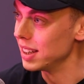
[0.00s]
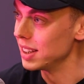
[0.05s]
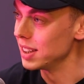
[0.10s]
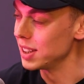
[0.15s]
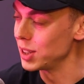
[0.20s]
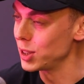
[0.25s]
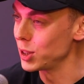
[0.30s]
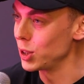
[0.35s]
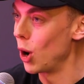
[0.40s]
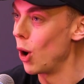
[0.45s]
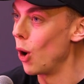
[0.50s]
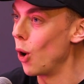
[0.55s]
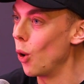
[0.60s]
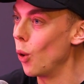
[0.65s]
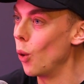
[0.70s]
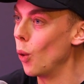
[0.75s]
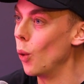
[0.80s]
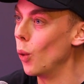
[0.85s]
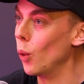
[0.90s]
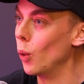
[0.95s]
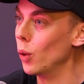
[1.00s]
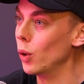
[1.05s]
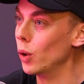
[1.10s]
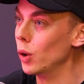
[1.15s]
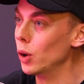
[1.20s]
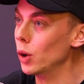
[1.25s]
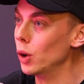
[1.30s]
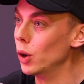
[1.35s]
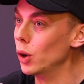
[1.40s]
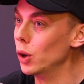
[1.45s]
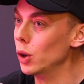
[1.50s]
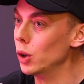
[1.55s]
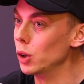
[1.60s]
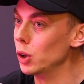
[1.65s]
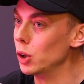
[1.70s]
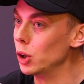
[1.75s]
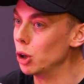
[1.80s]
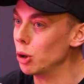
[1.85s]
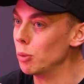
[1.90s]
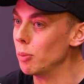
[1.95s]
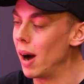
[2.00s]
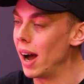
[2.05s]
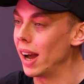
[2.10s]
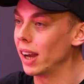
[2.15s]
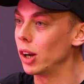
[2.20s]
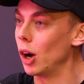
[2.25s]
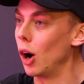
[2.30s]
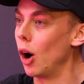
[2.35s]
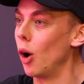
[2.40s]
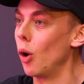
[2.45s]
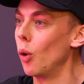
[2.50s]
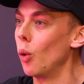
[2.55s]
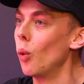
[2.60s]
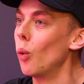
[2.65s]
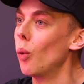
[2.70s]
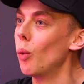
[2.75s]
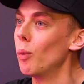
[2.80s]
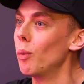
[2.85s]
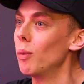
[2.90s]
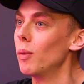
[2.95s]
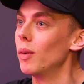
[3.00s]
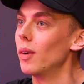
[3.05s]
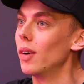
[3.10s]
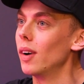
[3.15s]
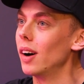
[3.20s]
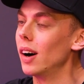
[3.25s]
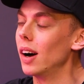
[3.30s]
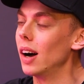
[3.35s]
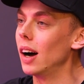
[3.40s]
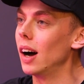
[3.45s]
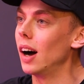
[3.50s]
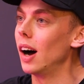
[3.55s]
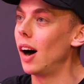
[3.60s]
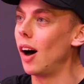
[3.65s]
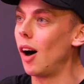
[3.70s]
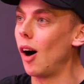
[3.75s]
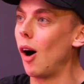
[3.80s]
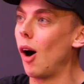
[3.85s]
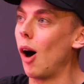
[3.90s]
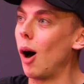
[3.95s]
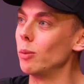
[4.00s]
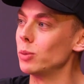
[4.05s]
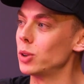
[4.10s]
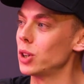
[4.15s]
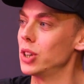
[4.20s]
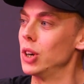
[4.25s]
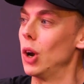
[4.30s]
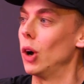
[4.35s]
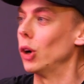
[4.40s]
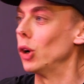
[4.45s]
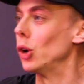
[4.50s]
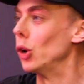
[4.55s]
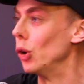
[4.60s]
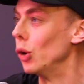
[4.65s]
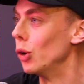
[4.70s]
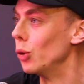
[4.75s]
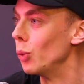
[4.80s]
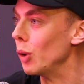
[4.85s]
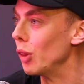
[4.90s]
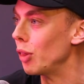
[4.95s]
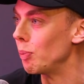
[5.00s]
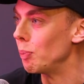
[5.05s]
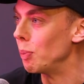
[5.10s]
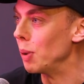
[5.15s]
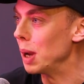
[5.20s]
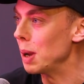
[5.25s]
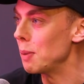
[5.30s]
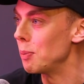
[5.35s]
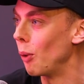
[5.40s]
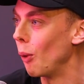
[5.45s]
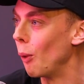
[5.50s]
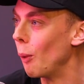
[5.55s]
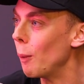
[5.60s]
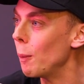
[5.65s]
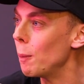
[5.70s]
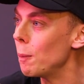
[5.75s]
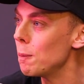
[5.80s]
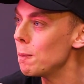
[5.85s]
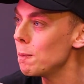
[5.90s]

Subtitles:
So you may go, oh, I'm just not good with people.